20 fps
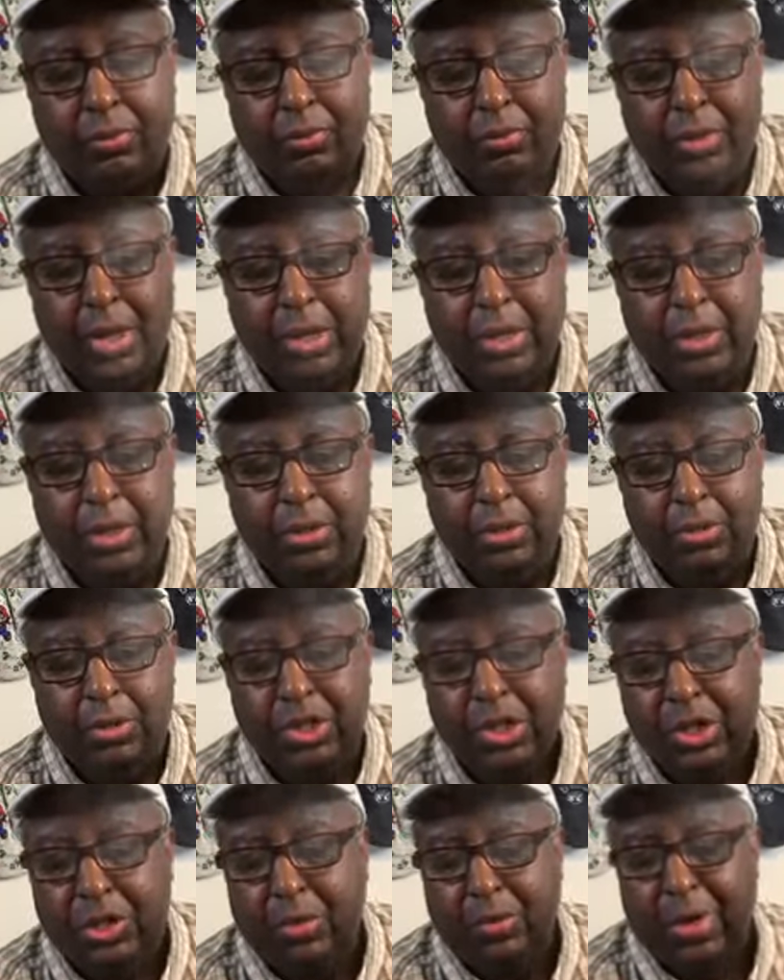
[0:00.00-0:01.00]
I didn't
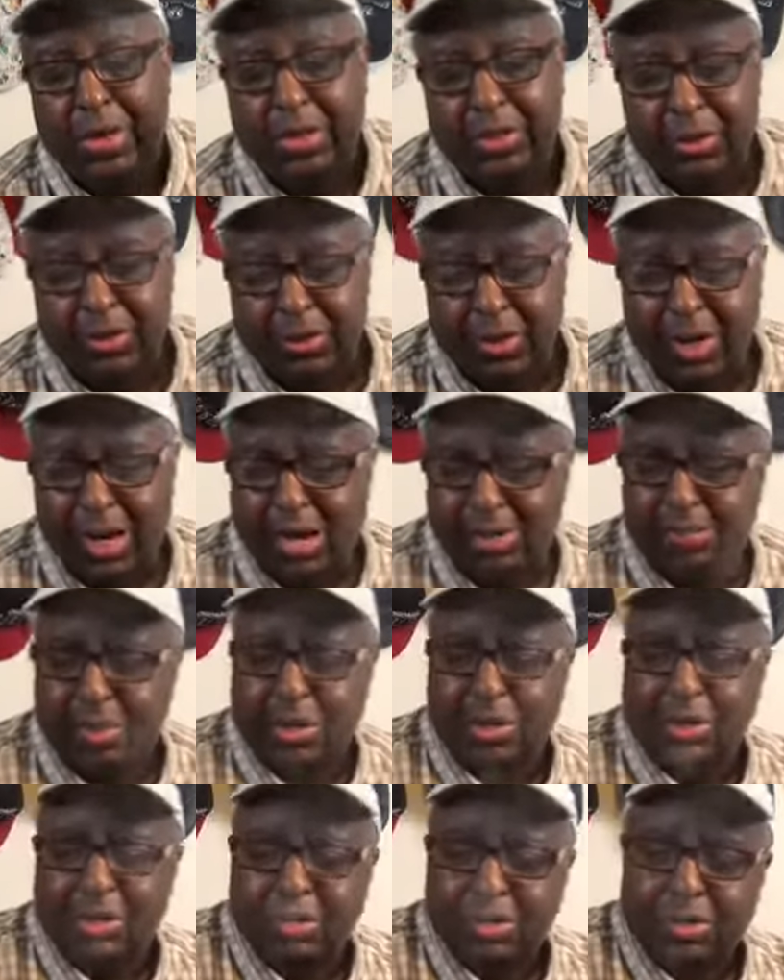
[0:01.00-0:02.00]
check the ratings on that
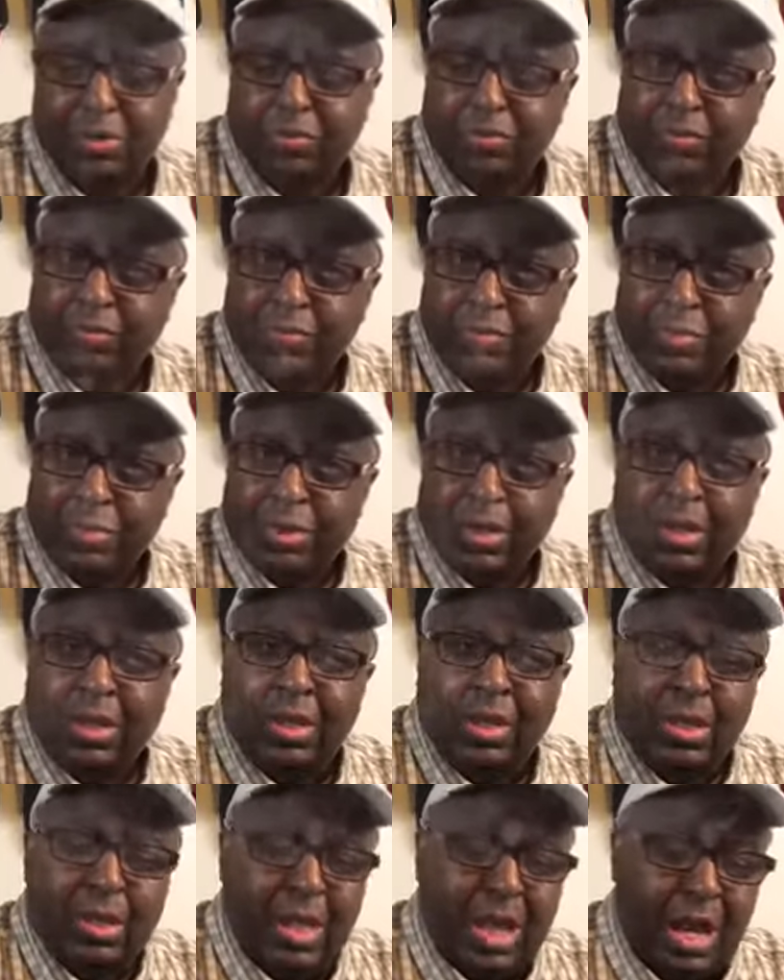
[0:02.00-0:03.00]
because
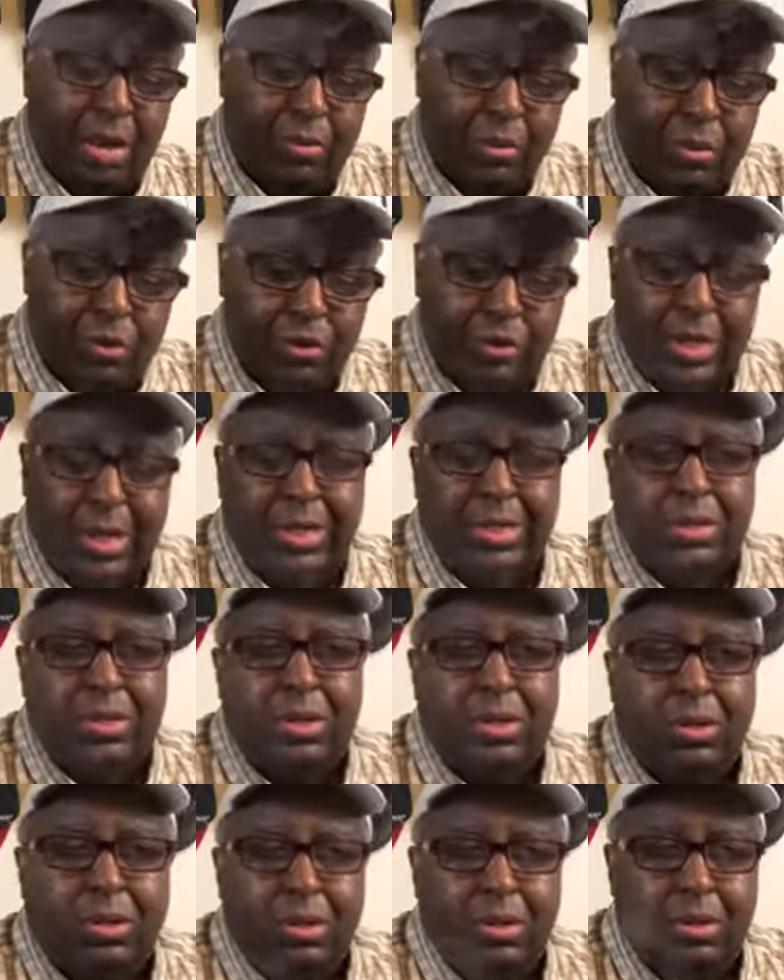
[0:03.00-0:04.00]
I won't do that
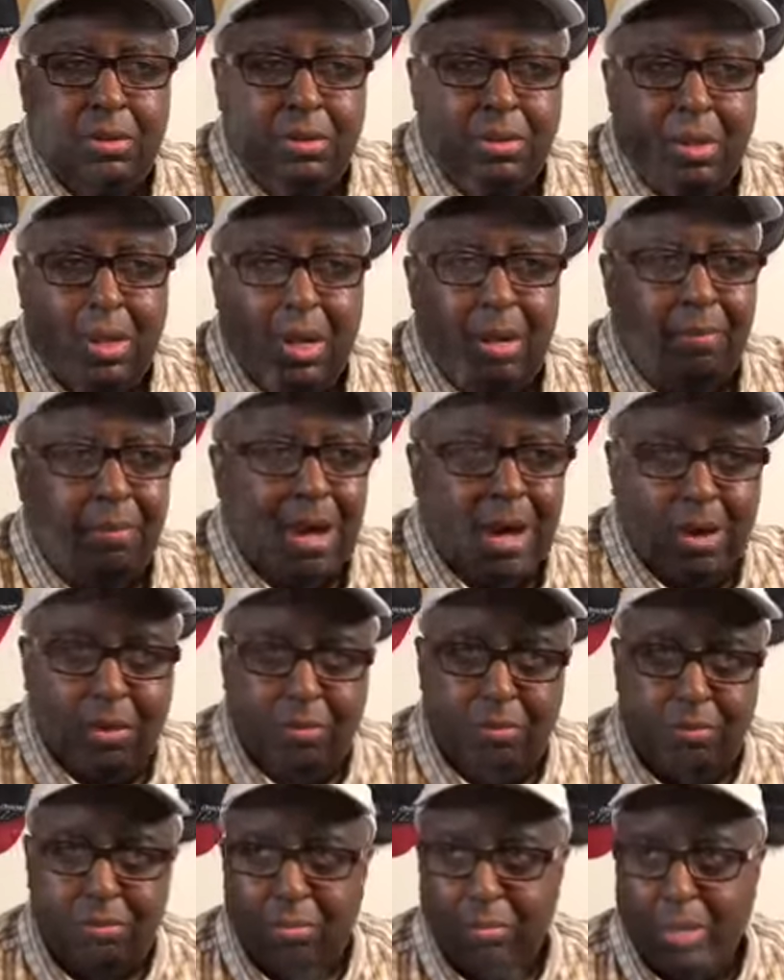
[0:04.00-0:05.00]
until I buy a
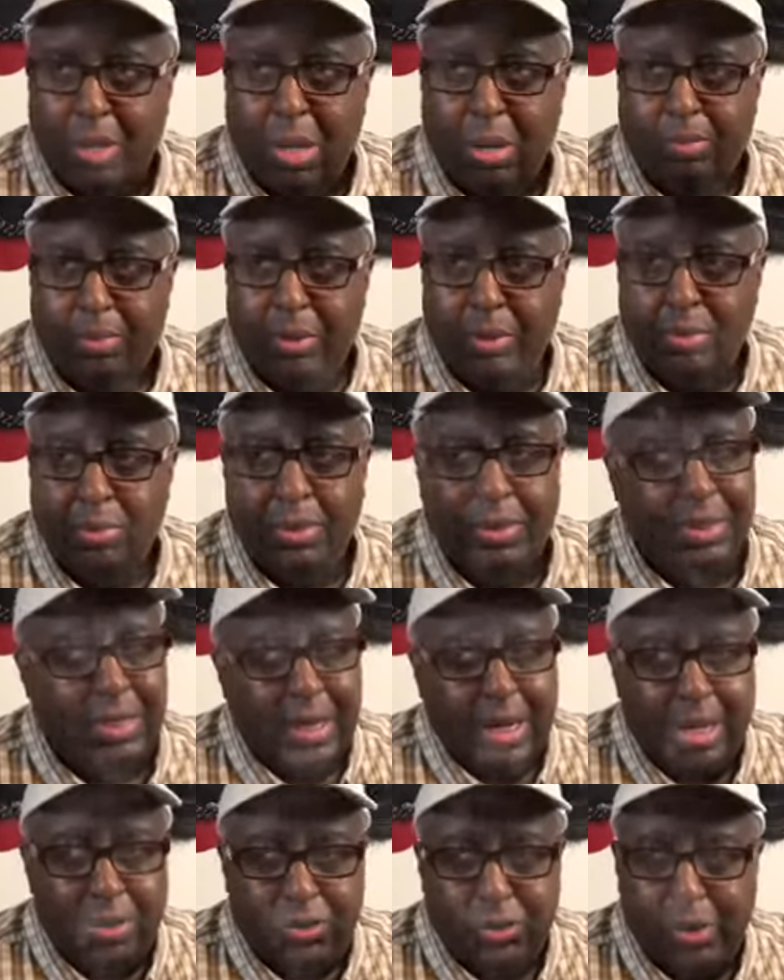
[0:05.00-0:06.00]
couple and
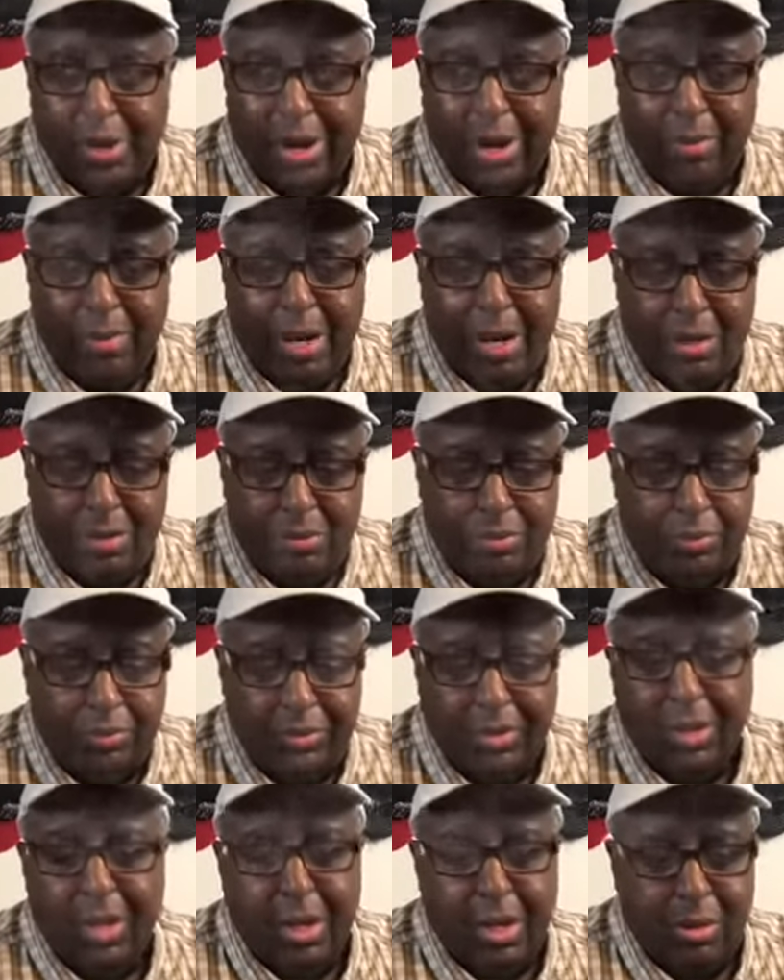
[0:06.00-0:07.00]
then I'll try them out.
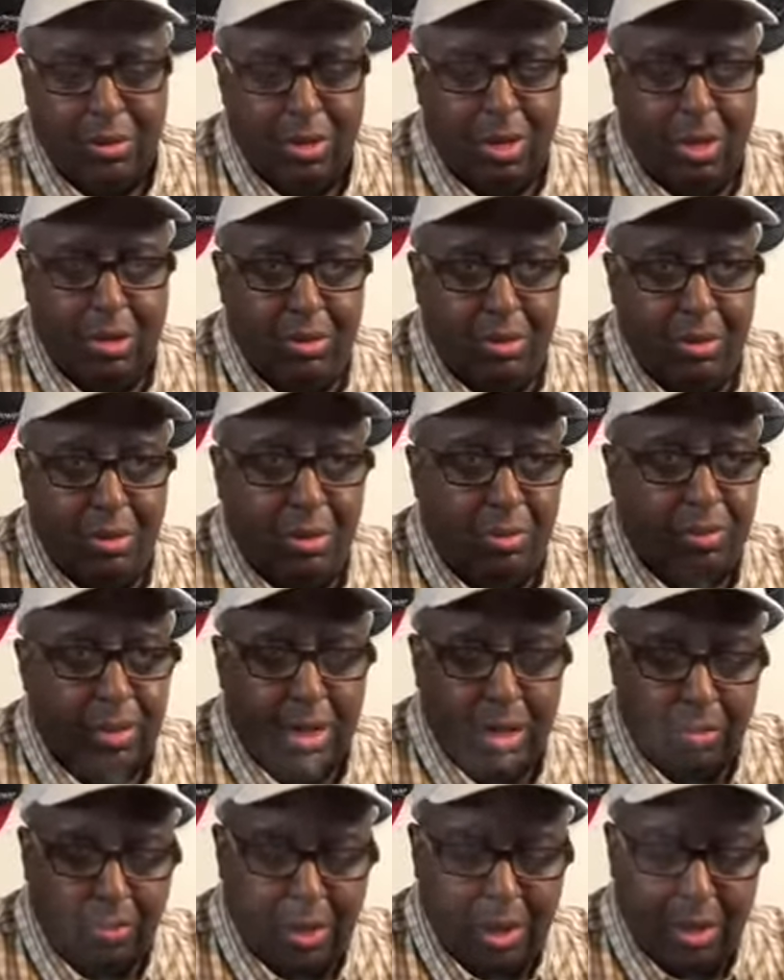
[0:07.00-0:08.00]
Then I'll look.
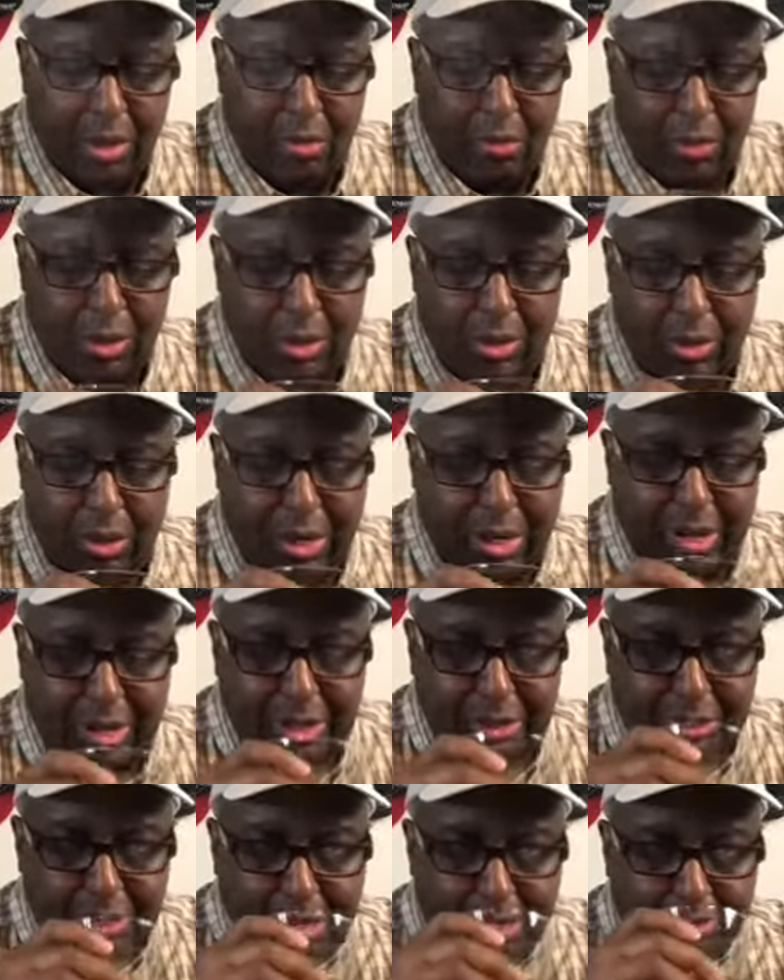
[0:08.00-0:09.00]
But I don't want to look ahead
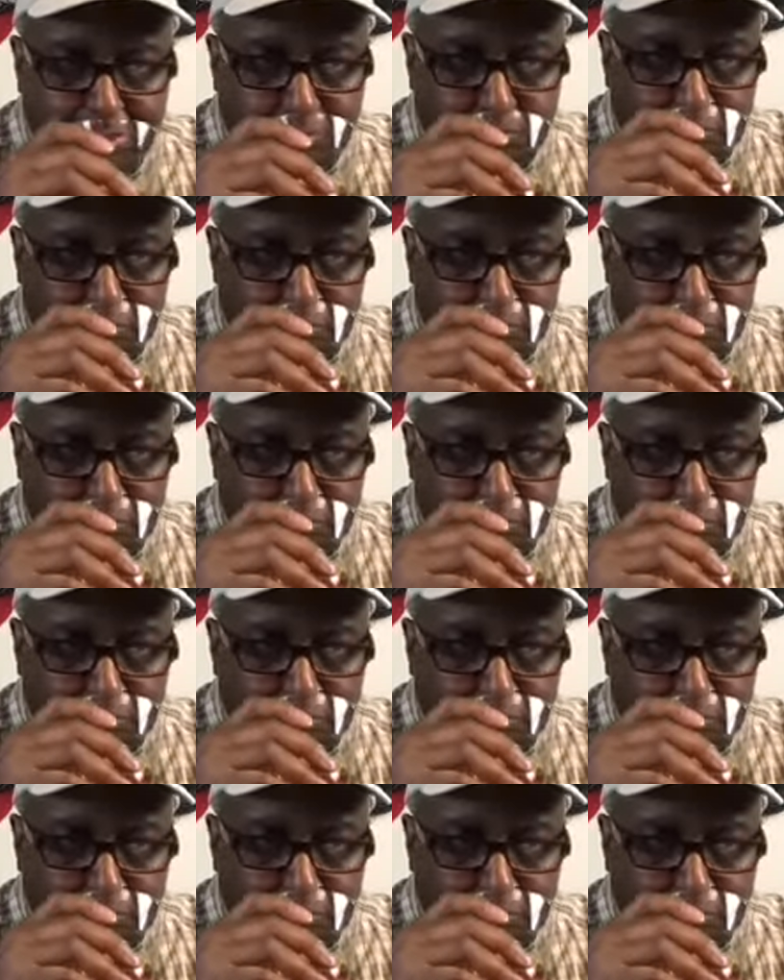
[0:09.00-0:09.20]
of time.